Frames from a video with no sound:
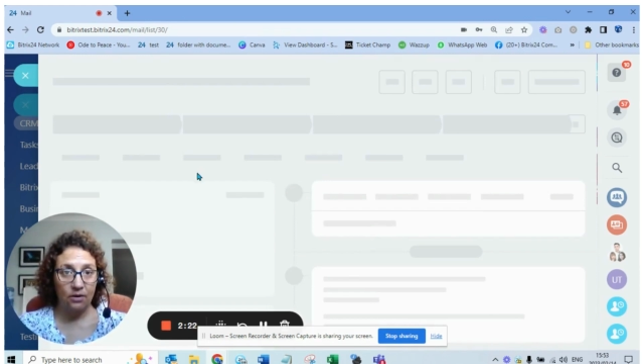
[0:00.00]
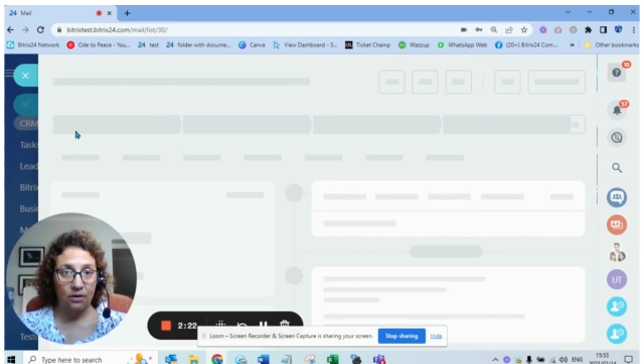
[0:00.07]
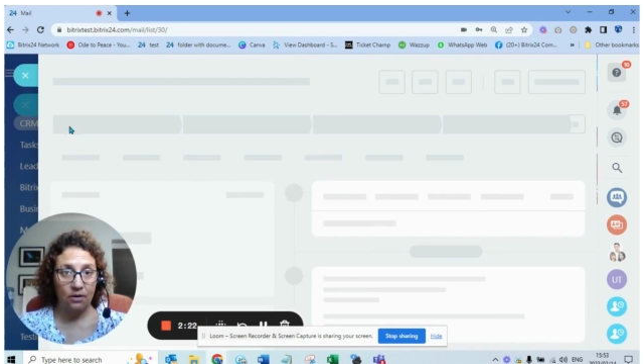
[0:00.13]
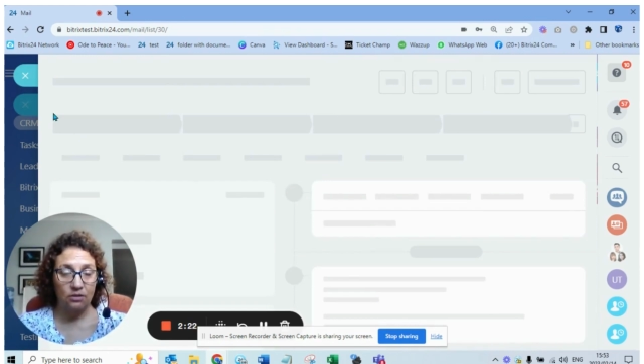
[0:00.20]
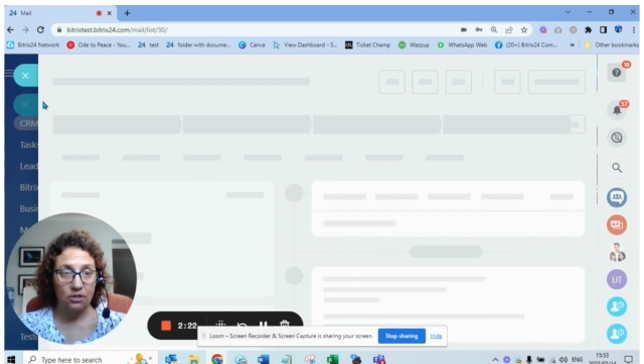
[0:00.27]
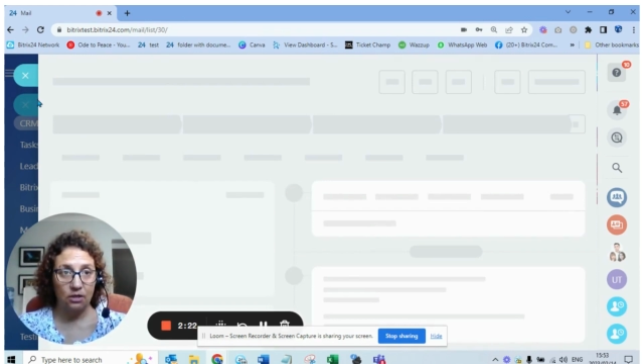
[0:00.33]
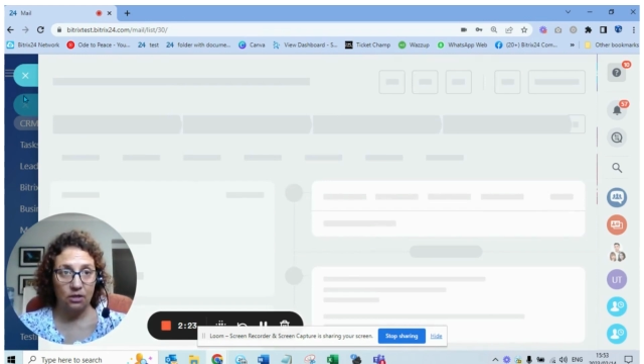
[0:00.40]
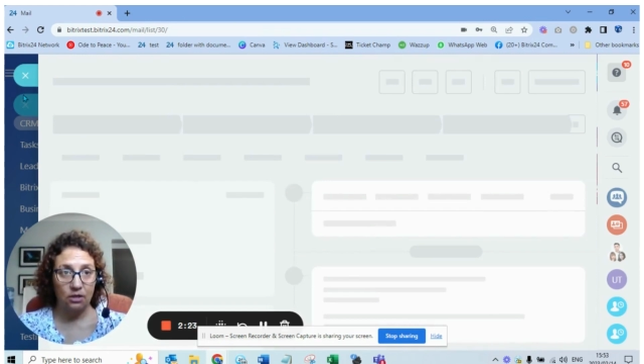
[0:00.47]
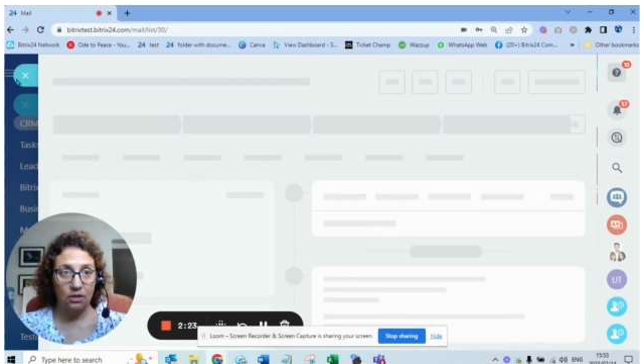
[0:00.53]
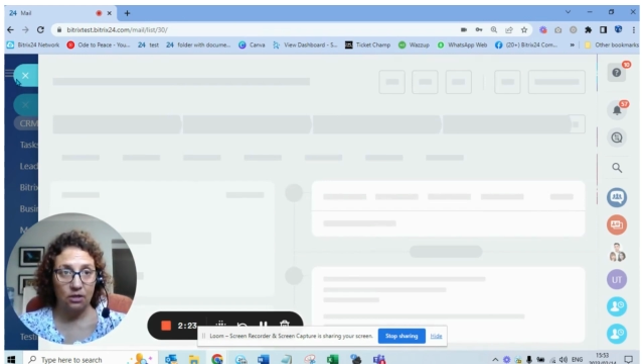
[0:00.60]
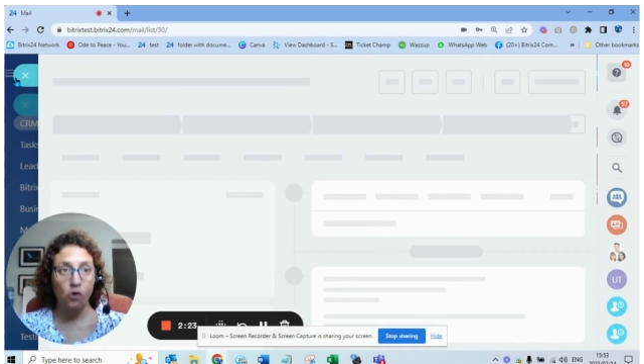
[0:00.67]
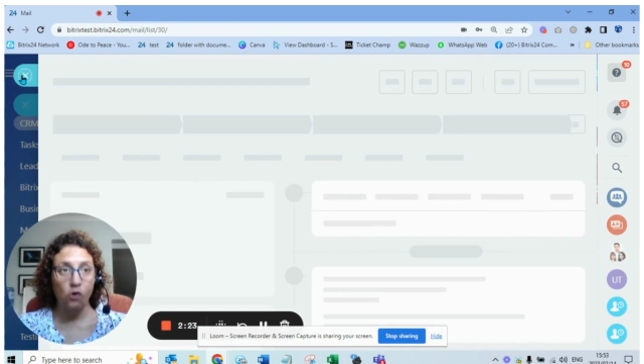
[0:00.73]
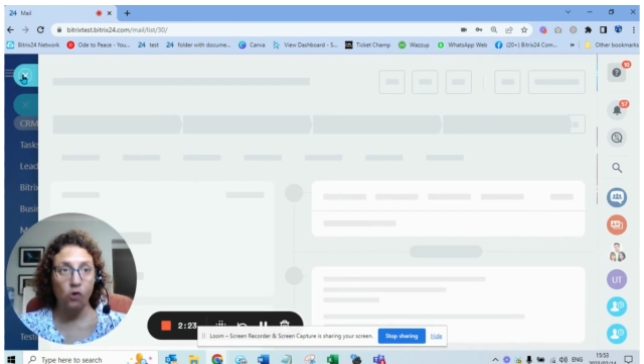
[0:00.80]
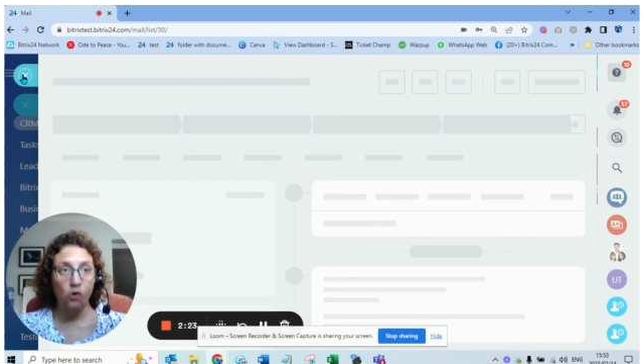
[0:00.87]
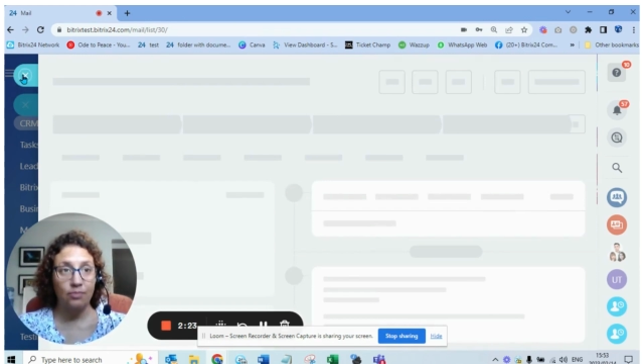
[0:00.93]
So
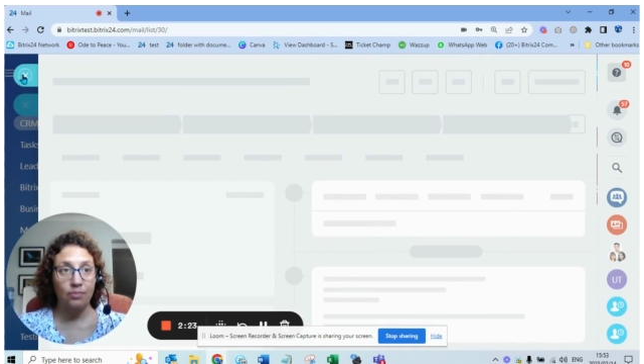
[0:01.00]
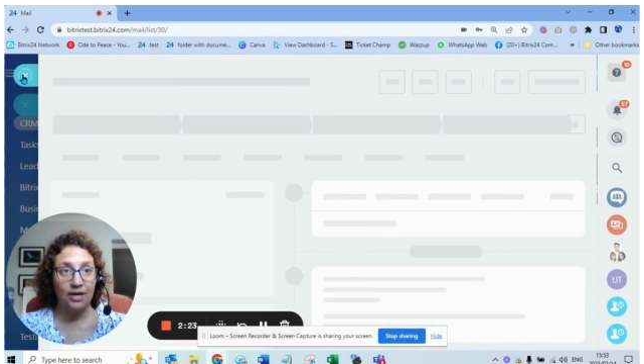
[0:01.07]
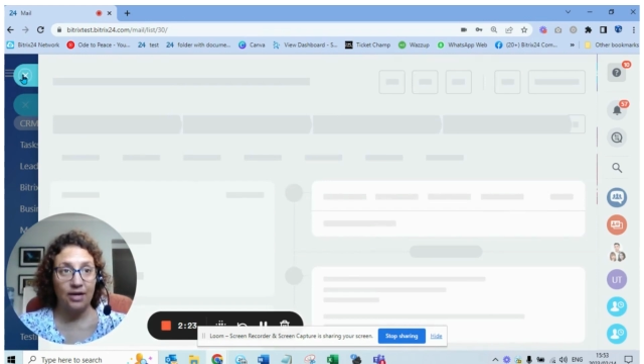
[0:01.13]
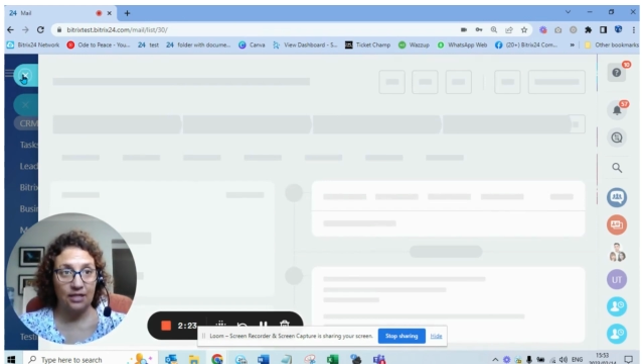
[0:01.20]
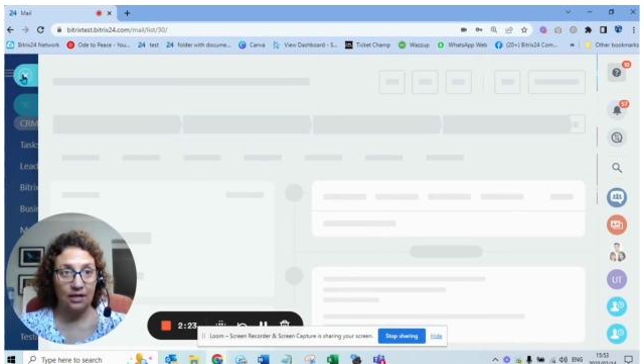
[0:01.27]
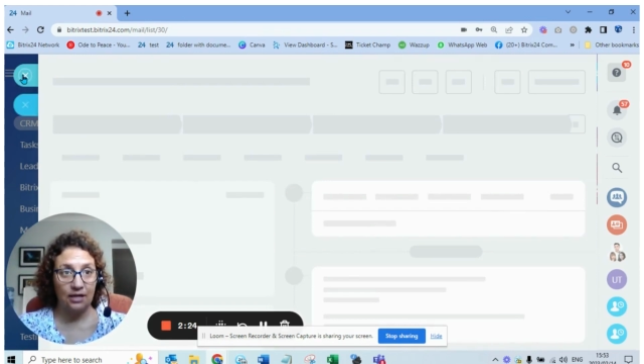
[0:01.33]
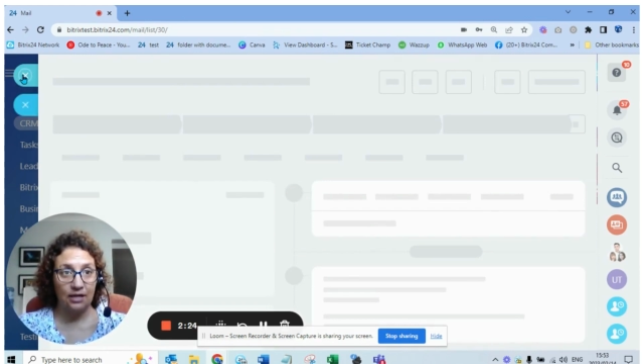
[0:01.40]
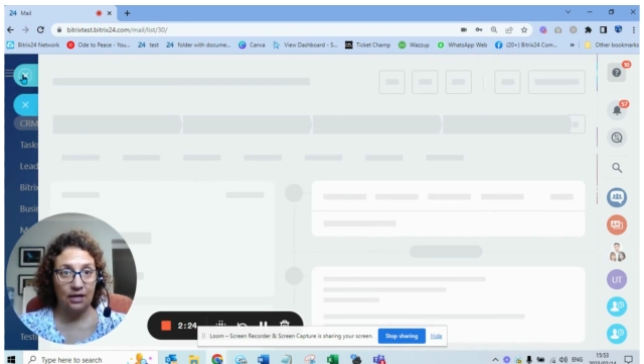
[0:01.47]
automatically